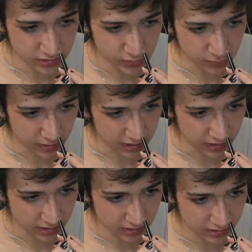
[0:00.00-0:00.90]
to
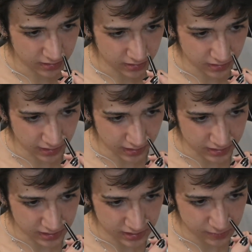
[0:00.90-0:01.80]
make like a
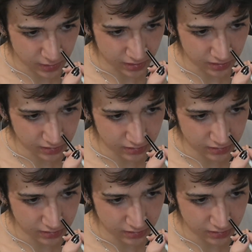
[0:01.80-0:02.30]
small